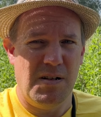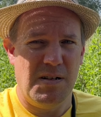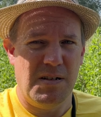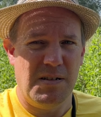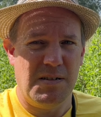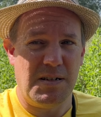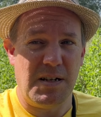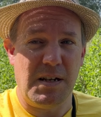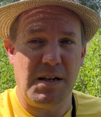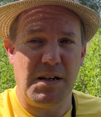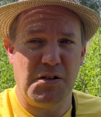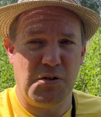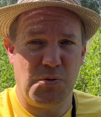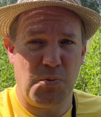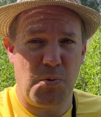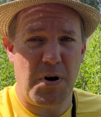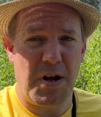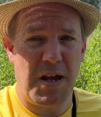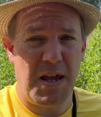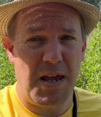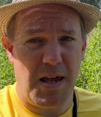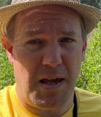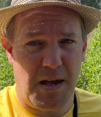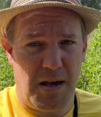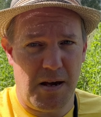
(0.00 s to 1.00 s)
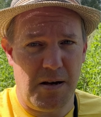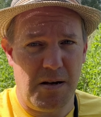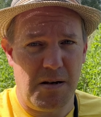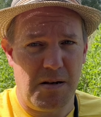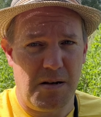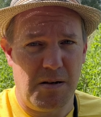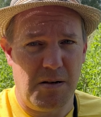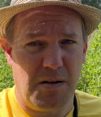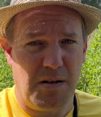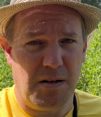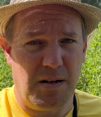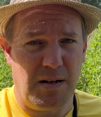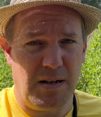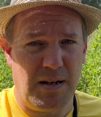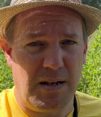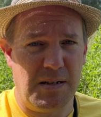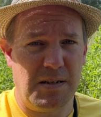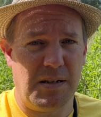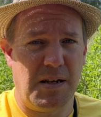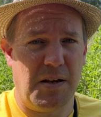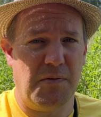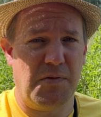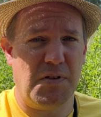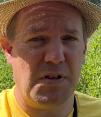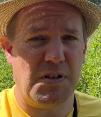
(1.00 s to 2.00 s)
seeing as we're here, let's
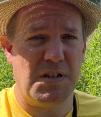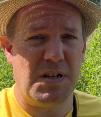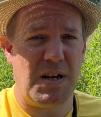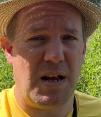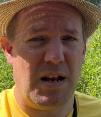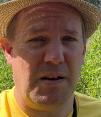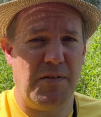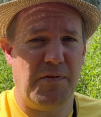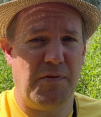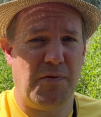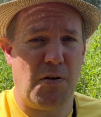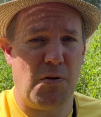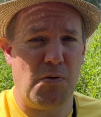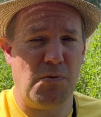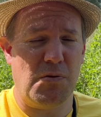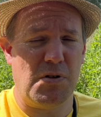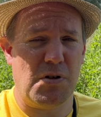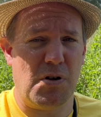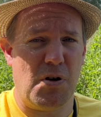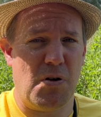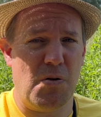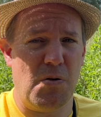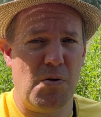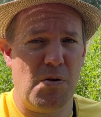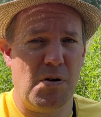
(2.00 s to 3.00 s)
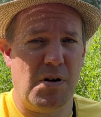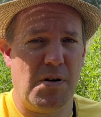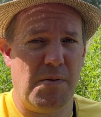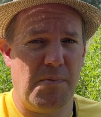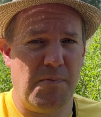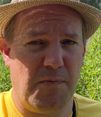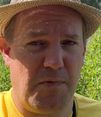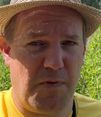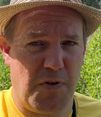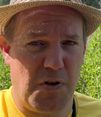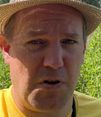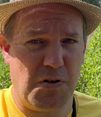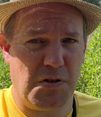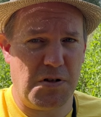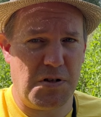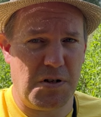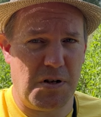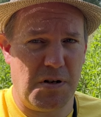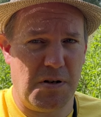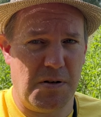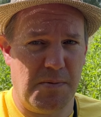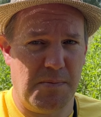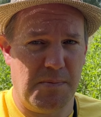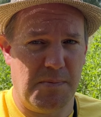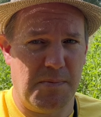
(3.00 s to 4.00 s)
give the telephoto converter
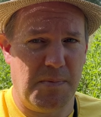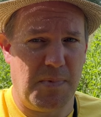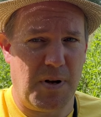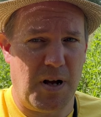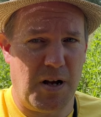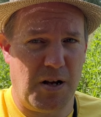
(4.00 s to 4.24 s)
a